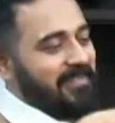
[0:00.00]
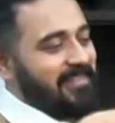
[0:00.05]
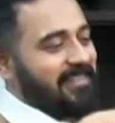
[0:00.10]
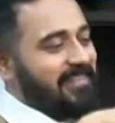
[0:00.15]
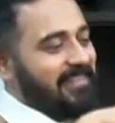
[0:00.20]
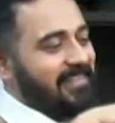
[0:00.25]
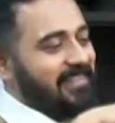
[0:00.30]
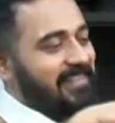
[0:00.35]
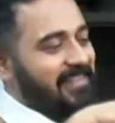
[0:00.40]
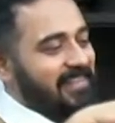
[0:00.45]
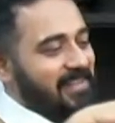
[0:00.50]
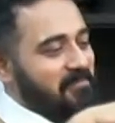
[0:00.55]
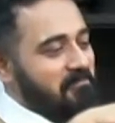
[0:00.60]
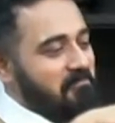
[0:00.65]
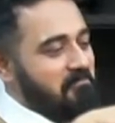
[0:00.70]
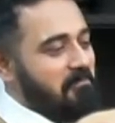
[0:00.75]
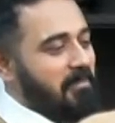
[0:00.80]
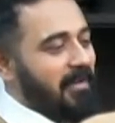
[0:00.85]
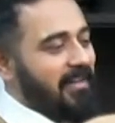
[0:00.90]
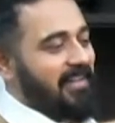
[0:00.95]

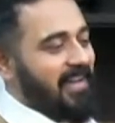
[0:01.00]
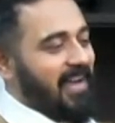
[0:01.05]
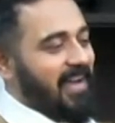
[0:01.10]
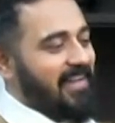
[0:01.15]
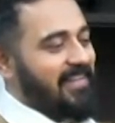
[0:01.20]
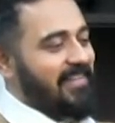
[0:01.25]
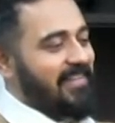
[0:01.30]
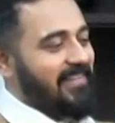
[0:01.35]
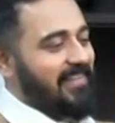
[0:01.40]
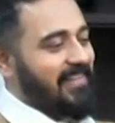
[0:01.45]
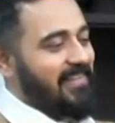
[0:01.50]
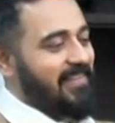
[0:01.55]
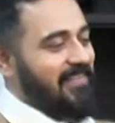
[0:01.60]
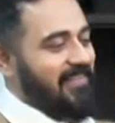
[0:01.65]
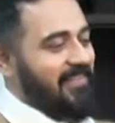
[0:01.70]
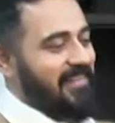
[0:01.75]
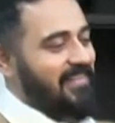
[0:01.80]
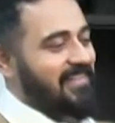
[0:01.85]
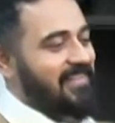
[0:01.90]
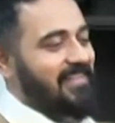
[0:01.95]
but high return
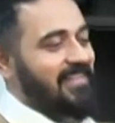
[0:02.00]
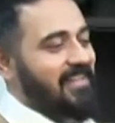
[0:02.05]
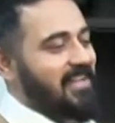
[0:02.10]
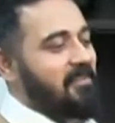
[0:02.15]
risk,